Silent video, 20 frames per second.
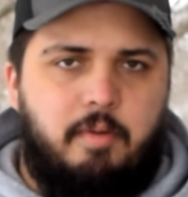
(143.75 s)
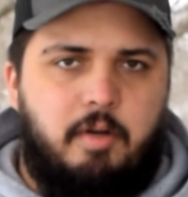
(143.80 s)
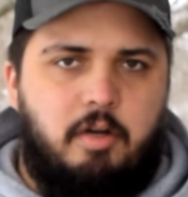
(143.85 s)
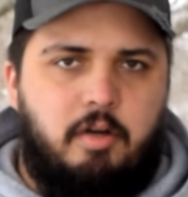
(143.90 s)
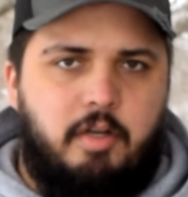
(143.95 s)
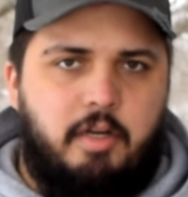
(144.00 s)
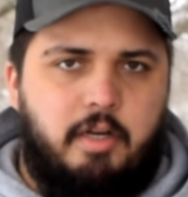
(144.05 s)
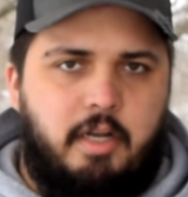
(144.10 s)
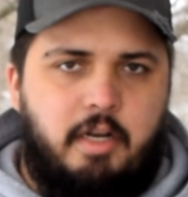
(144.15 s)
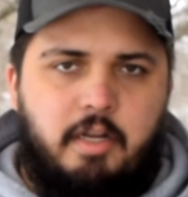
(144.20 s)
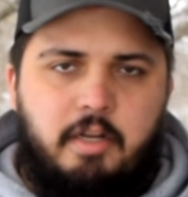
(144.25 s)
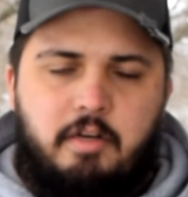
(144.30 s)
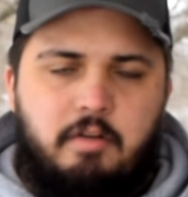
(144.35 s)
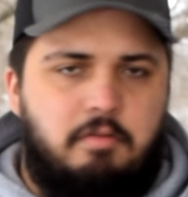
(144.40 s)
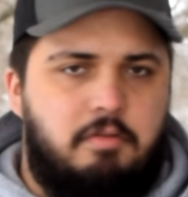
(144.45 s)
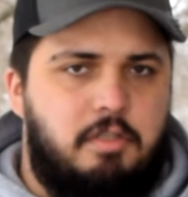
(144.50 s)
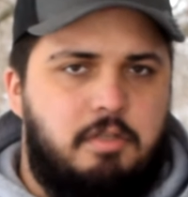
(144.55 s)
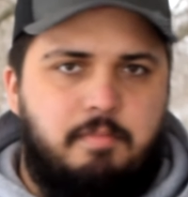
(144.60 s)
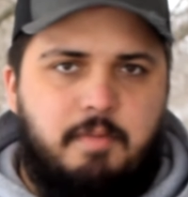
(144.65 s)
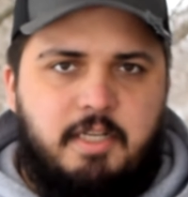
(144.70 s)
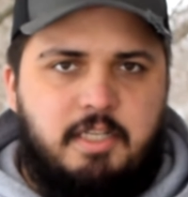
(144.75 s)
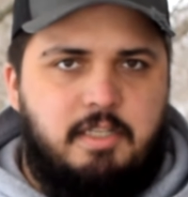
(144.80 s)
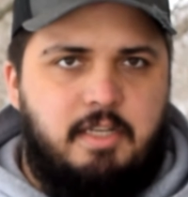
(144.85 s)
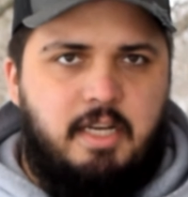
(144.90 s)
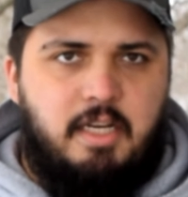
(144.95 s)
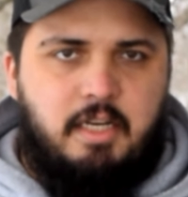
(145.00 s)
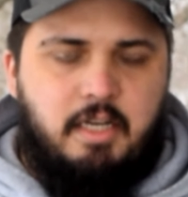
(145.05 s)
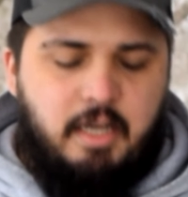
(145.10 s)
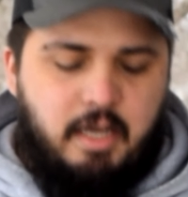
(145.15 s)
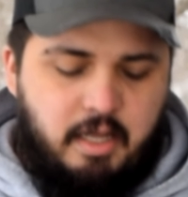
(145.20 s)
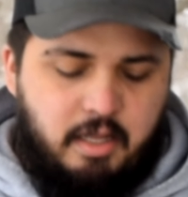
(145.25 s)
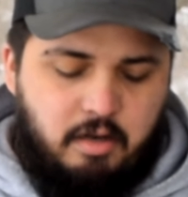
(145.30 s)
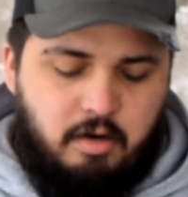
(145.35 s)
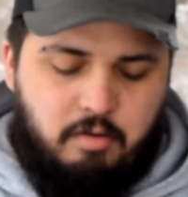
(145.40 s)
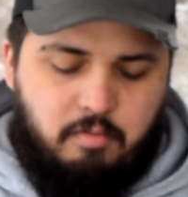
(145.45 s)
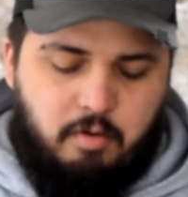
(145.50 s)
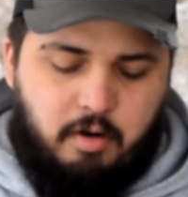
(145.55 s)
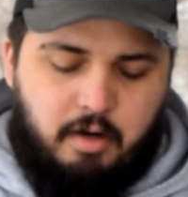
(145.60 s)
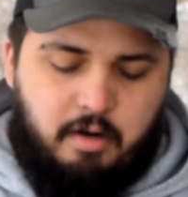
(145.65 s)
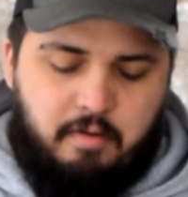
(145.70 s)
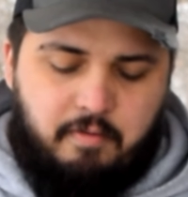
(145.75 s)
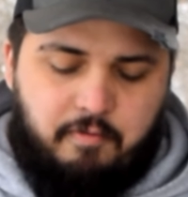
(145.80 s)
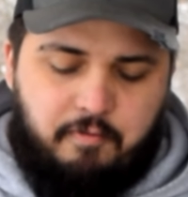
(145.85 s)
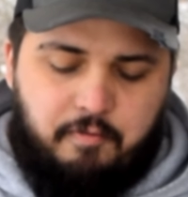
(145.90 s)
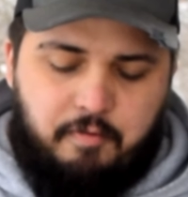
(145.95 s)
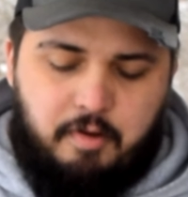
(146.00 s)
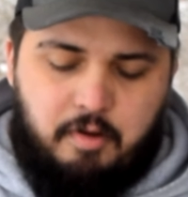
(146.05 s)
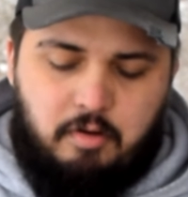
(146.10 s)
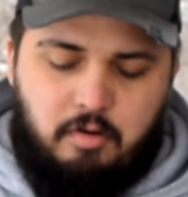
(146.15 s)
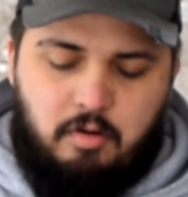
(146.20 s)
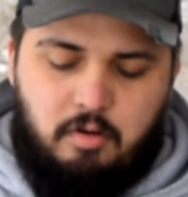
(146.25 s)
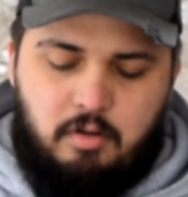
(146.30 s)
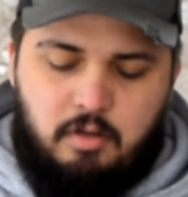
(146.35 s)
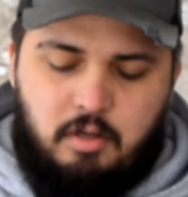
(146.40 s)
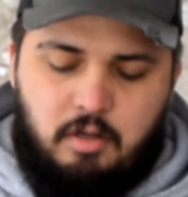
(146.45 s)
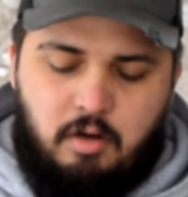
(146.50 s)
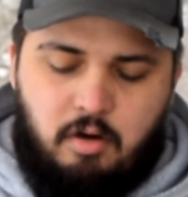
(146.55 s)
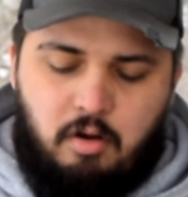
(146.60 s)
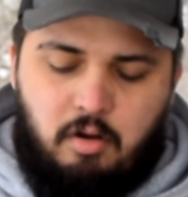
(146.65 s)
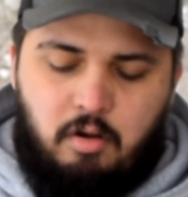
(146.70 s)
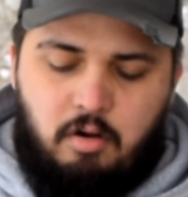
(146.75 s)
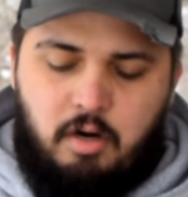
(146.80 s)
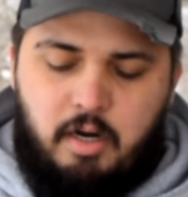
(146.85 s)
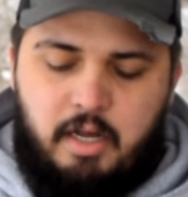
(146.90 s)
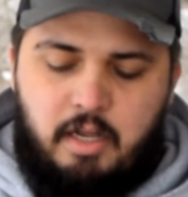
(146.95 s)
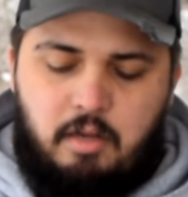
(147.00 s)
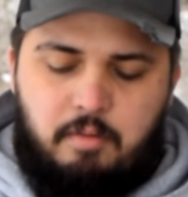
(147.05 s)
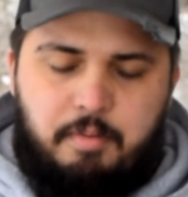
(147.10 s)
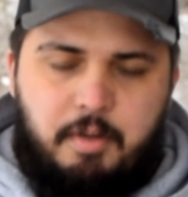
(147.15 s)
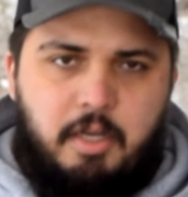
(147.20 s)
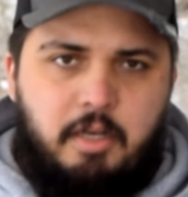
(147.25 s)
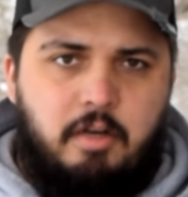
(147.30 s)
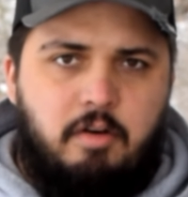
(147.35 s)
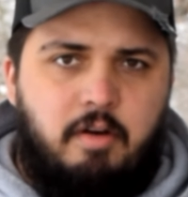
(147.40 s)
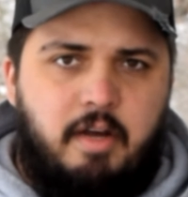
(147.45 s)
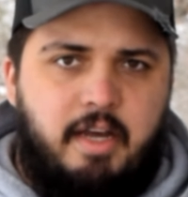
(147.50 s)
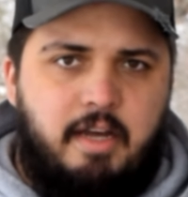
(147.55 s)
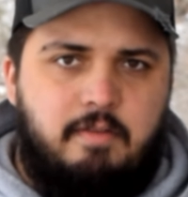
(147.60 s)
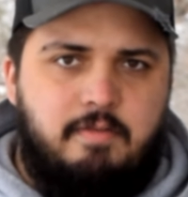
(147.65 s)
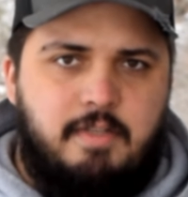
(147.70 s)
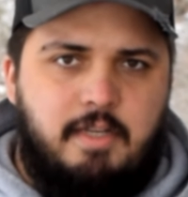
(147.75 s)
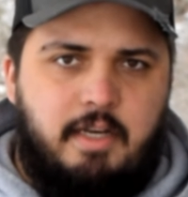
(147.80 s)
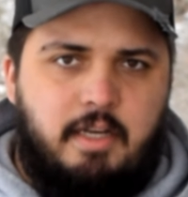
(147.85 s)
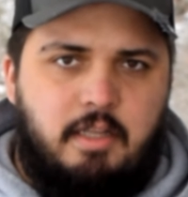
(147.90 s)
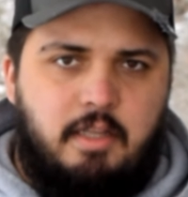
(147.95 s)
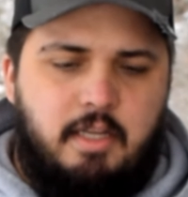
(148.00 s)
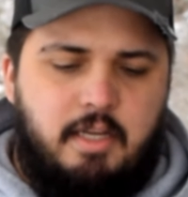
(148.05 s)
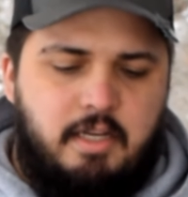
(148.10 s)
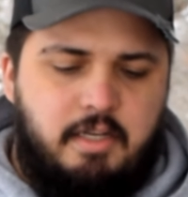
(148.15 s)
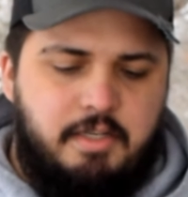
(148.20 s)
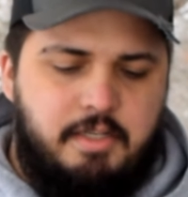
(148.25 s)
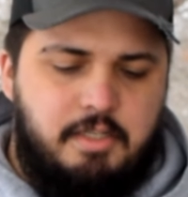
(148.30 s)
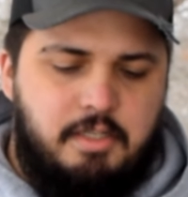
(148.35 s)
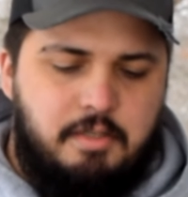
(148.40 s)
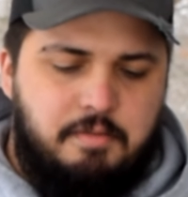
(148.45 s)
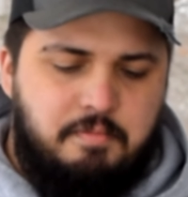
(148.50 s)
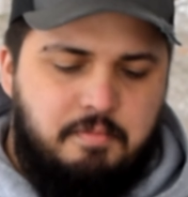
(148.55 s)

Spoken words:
And all you're going to do is mix that together, and we're going to fill all our jalapeno halves like this.